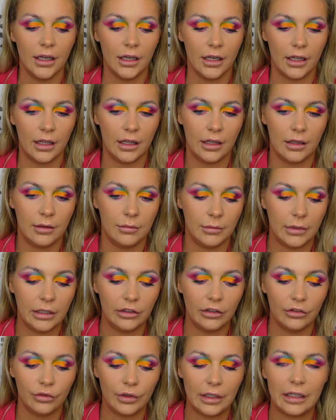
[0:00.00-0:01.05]
and it
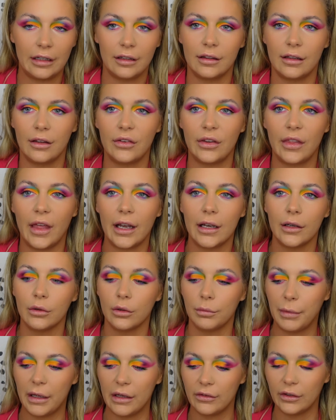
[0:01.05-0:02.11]
just really does give you that little
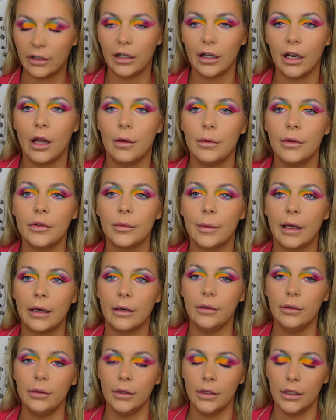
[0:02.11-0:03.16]
bit of a glow as well.